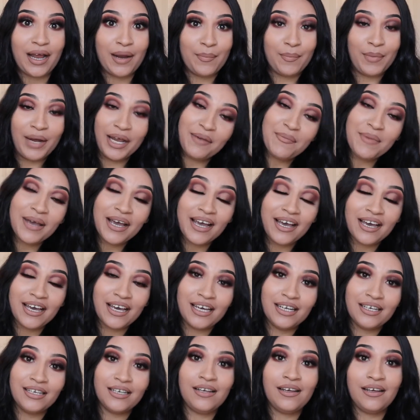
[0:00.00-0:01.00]
my
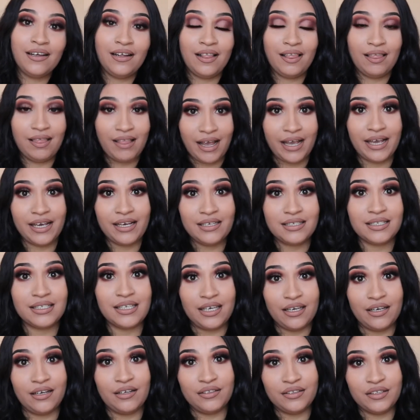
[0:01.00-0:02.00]
man
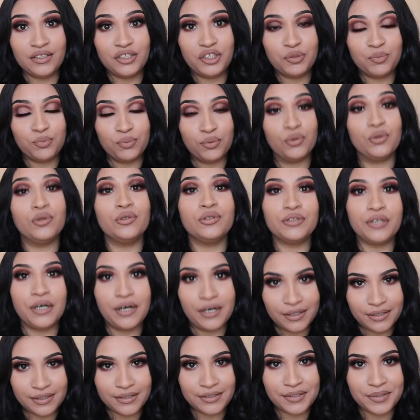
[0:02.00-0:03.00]
likes English
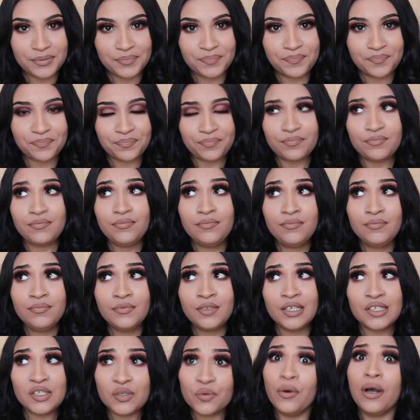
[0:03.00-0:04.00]
bulldogs,
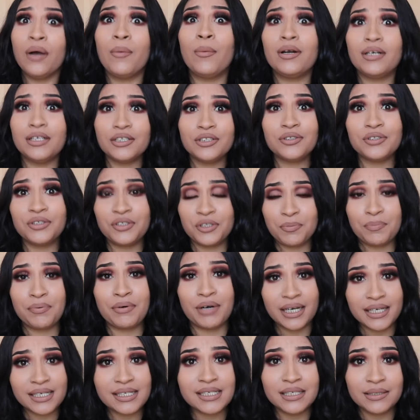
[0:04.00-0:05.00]
so I wanted to
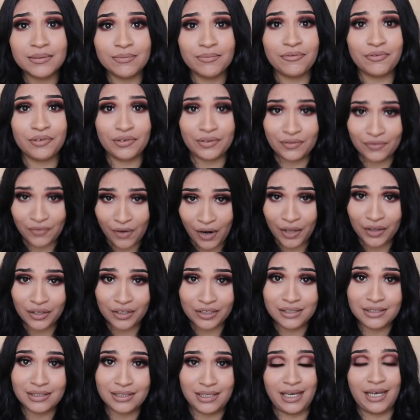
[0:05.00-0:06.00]
surprise him for
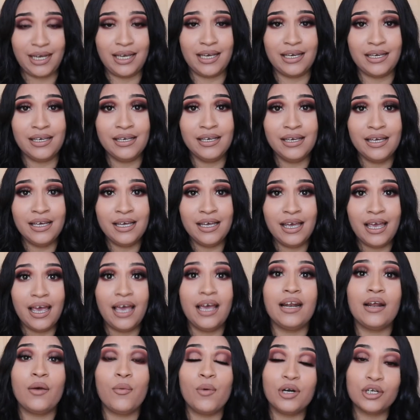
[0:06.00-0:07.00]
Father's Day
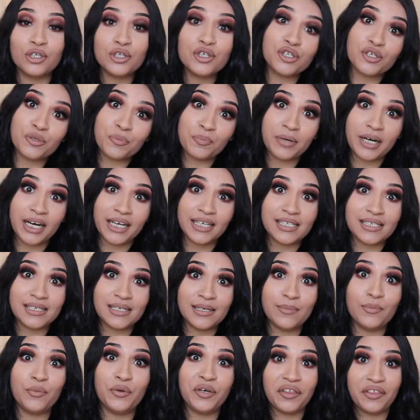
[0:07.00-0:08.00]
and I wanted to surprise
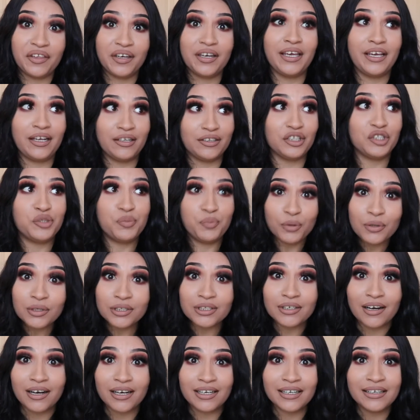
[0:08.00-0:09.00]
him with an English
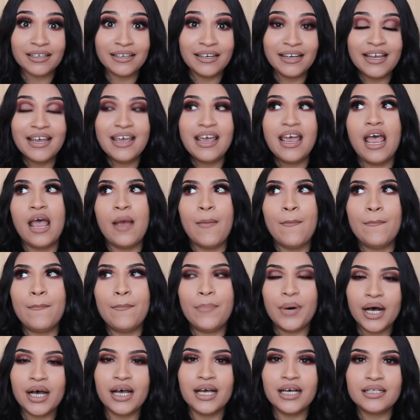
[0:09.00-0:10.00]
bulldog,
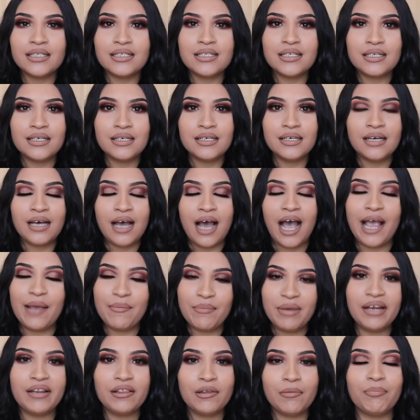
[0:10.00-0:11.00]
but I
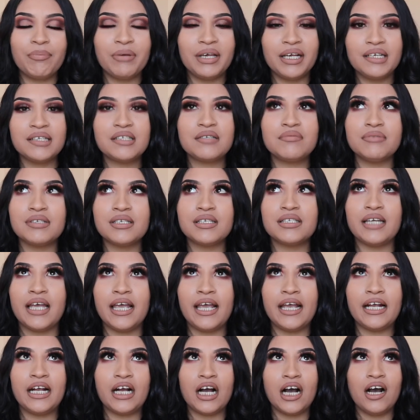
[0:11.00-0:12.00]
made the biggest
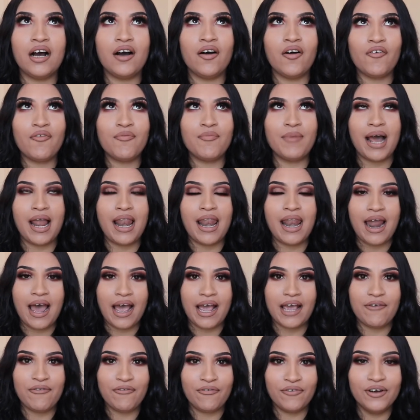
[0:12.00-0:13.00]
mistake of my
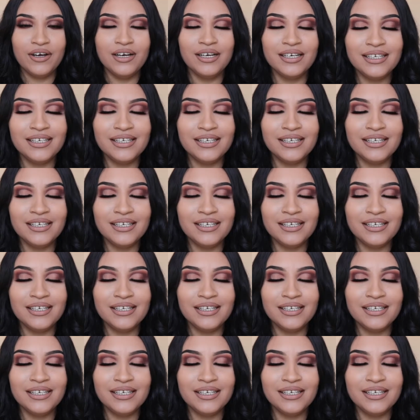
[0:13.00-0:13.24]
life.